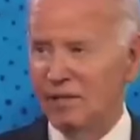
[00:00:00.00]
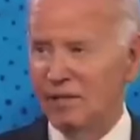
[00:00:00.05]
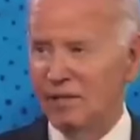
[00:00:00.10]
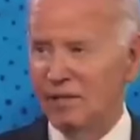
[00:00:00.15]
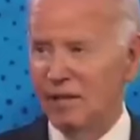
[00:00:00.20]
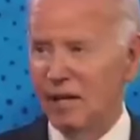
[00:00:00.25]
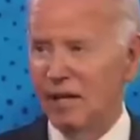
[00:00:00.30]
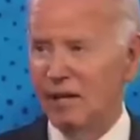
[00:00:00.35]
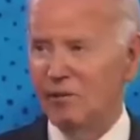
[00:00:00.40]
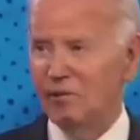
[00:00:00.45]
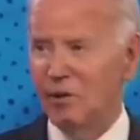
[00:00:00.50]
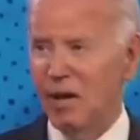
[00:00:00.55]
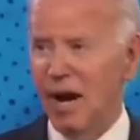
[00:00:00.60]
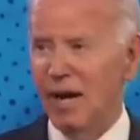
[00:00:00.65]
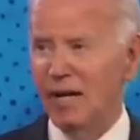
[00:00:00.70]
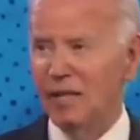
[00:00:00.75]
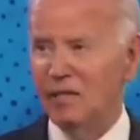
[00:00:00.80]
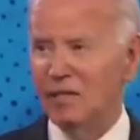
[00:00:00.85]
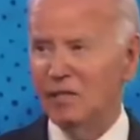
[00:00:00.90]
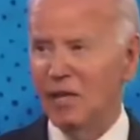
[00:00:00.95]
Instead of
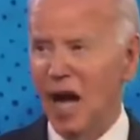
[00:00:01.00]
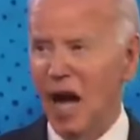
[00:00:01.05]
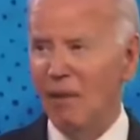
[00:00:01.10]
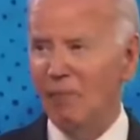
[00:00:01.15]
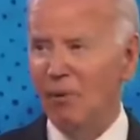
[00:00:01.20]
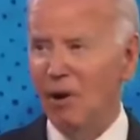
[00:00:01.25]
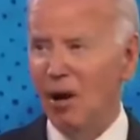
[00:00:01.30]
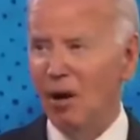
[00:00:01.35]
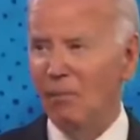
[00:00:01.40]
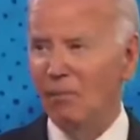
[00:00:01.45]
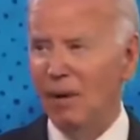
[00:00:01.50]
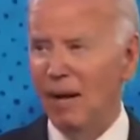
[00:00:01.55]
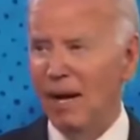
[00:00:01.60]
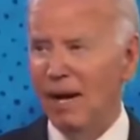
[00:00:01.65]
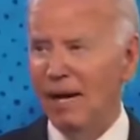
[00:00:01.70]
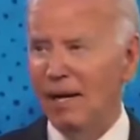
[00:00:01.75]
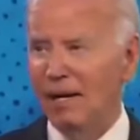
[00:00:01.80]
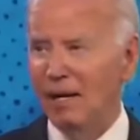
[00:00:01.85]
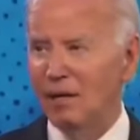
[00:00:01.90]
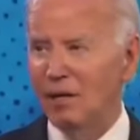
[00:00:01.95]
trying to stop our
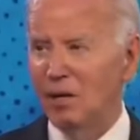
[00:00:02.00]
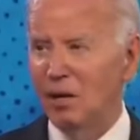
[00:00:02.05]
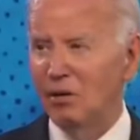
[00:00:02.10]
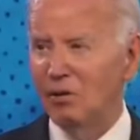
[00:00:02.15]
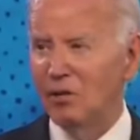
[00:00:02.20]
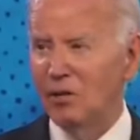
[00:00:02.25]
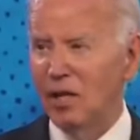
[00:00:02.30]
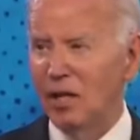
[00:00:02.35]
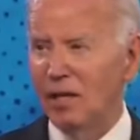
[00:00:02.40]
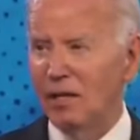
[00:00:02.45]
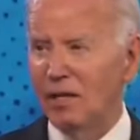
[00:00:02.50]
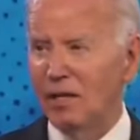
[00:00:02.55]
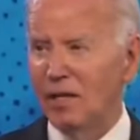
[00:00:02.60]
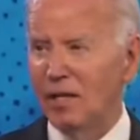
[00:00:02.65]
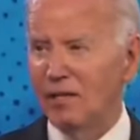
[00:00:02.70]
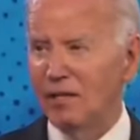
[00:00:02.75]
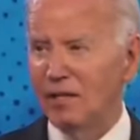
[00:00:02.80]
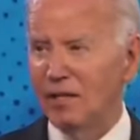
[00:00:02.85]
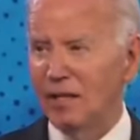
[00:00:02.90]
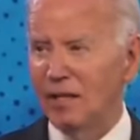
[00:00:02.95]
ban on ghost gun
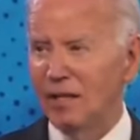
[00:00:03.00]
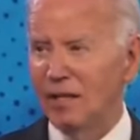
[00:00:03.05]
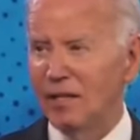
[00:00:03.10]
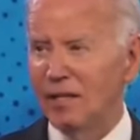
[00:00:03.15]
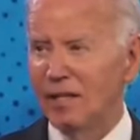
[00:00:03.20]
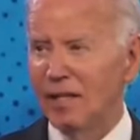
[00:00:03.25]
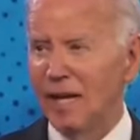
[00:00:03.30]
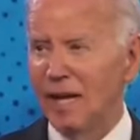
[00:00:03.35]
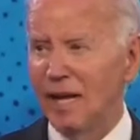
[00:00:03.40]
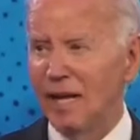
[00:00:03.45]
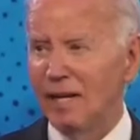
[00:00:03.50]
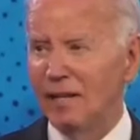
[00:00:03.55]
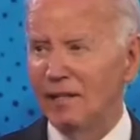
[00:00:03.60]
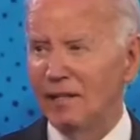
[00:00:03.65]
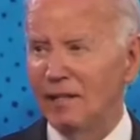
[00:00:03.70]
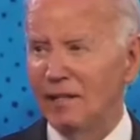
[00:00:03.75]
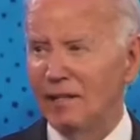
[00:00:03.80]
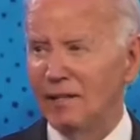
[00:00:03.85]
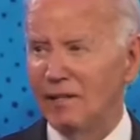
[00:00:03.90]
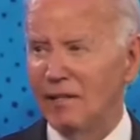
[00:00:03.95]
kits that contain
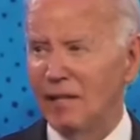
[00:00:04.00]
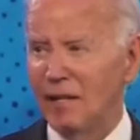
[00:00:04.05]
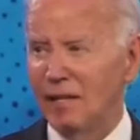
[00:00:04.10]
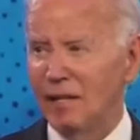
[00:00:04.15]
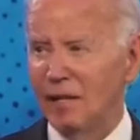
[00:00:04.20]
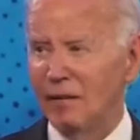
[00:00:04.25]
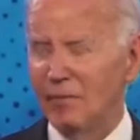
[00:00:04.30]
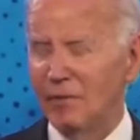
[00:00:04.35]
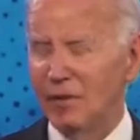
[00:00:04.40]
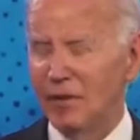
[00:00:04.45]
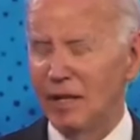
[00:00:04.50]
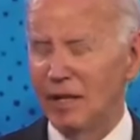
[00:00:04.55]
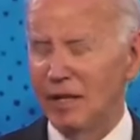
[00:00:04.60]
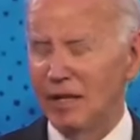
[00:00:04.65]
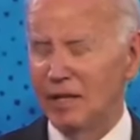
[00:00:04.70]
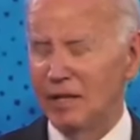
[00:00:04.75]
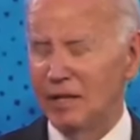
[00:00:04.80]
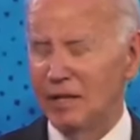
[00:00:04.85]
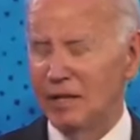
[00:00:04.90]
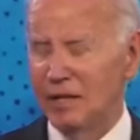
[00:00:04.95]
these, that
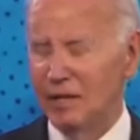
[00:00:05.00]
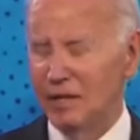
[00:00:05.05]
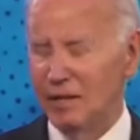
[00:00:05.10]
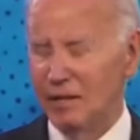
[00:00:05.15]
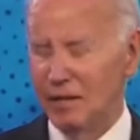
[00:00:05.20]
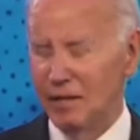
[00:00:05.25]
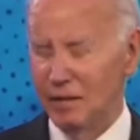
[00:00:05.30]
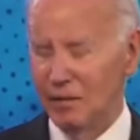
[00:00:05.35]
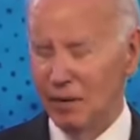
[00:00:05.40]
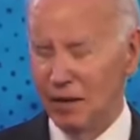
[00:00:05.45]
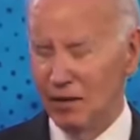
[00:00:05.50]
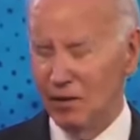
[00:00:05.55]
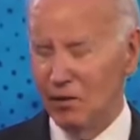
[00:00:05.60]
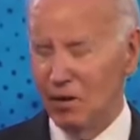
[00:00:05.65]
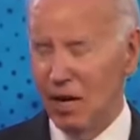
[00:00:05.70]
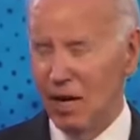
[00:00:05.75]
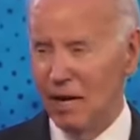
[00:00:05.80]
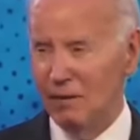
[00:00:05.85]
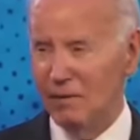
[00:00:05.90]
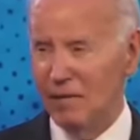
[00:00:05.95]
can commit
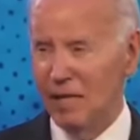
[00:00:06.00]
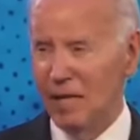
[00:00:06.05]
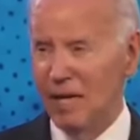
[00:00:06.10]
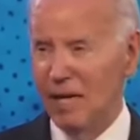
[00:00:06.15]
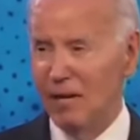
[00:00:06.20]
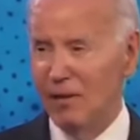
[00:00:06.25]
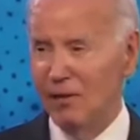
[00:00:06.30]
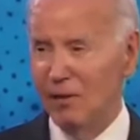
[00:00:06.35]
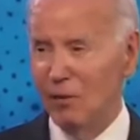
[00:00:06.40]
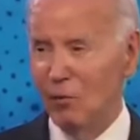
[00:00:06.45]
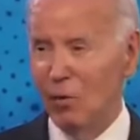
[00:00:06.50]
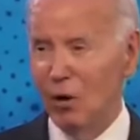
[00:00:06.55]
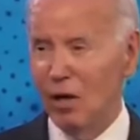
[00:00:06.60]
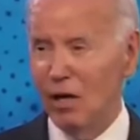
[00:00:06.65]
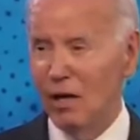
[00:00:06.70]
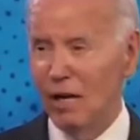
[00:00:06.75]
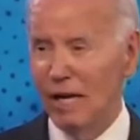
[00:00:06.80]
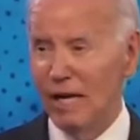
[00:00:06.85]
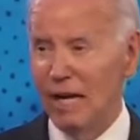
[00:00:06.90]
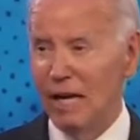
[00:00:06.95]
crimes, they're
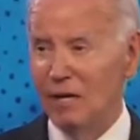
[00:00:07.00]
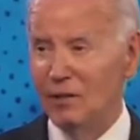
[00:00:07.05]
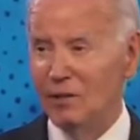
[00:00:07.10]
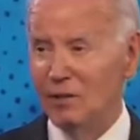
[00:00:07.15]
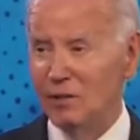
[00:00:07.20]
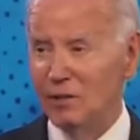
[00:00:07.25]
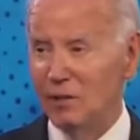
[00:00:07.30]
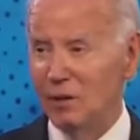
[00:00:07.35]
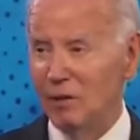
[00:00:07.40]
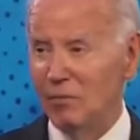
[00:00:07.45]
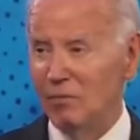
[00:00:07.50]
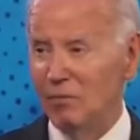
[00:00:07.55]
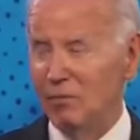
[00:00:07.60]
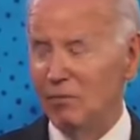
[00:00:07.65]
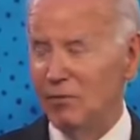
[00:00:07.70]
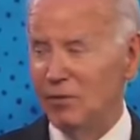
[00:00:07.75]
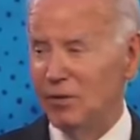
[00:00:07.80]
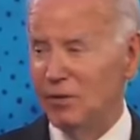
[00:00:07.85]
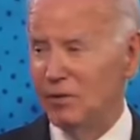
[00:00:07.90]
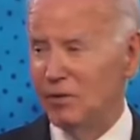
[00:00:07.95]
working like hell
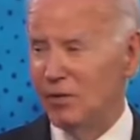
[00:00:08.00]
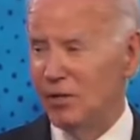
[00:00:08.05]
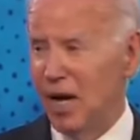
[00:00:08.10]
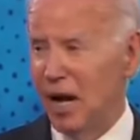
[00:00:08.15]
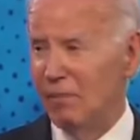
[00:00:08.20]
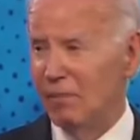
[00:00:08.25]
to stop